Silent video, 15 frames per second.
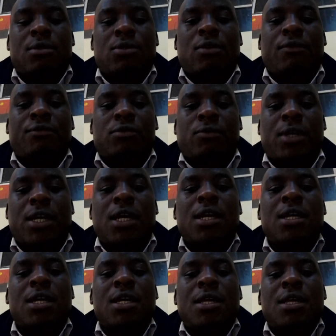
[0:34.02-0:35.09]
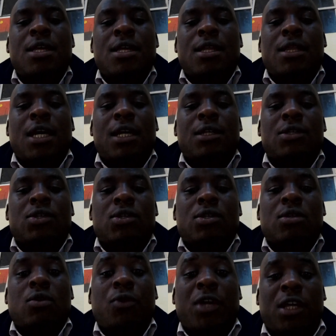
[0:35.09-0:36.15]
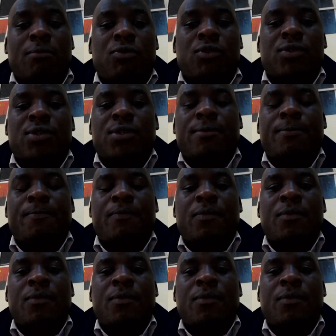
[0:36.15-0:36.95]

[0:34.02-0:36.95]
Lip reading: software, that is QuickBooks.